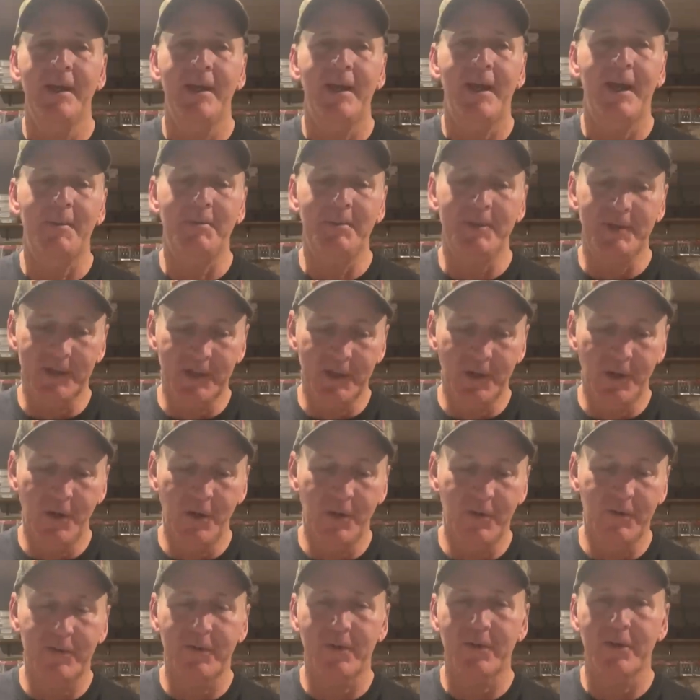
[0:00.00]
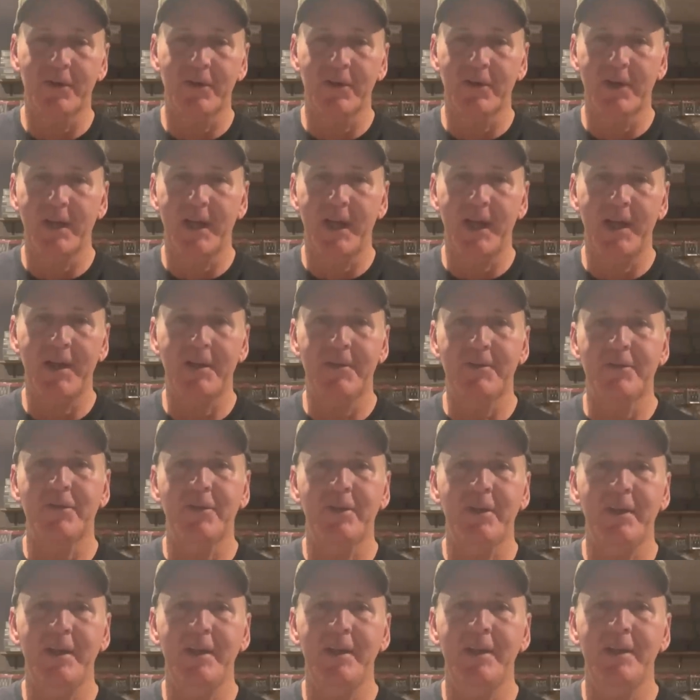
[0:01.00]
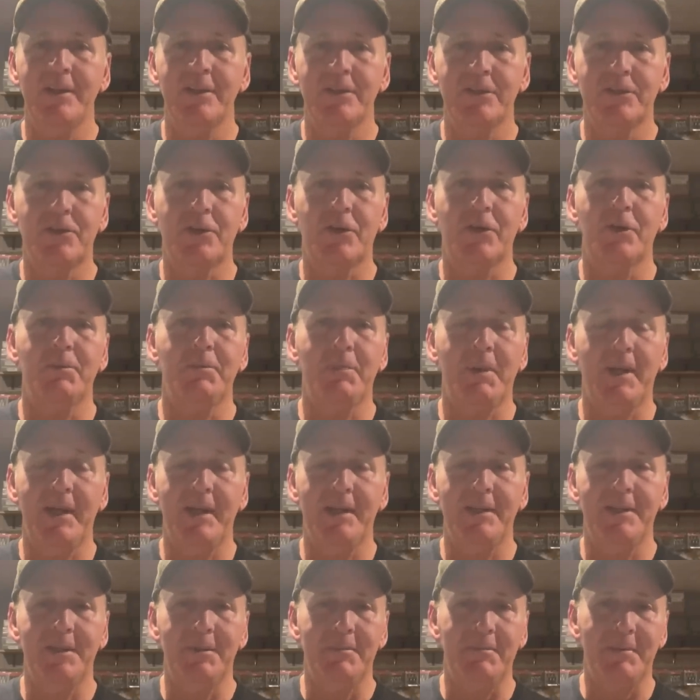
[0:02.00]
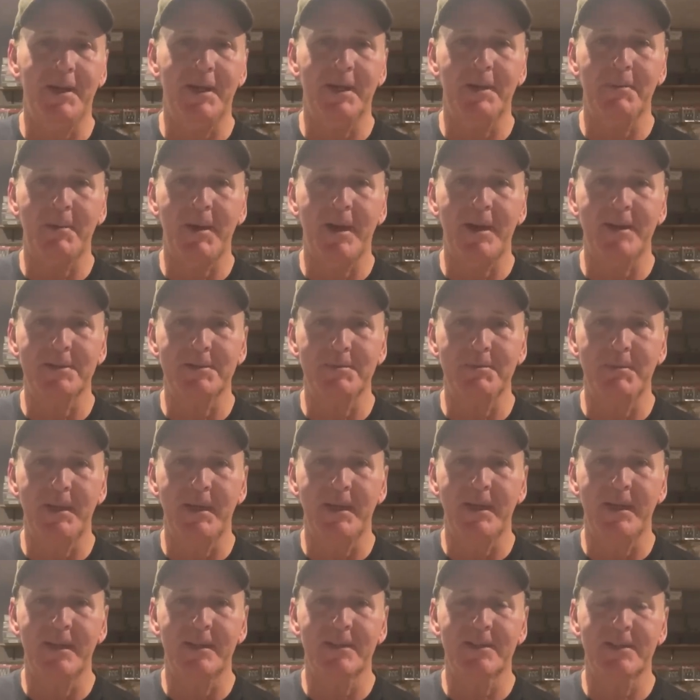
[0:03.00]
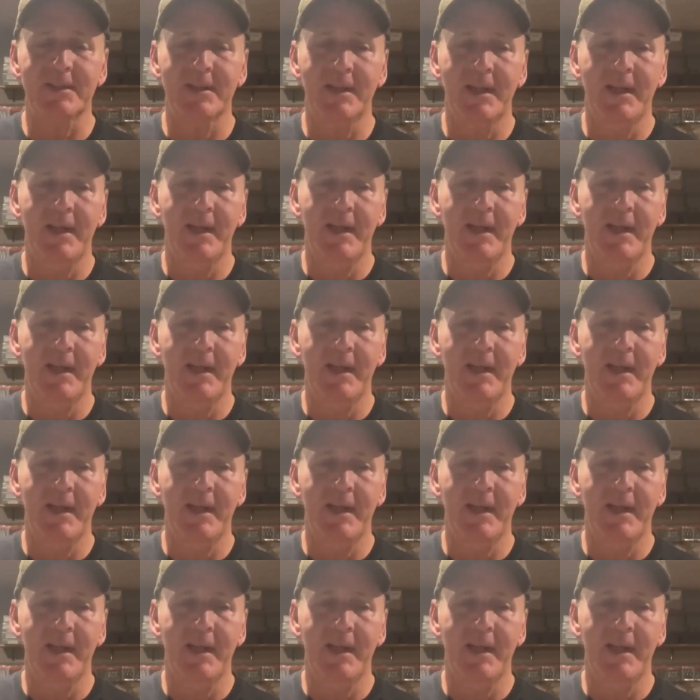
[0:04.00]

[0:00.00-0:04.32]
I'm going to go over every jerkbait that Megabass makes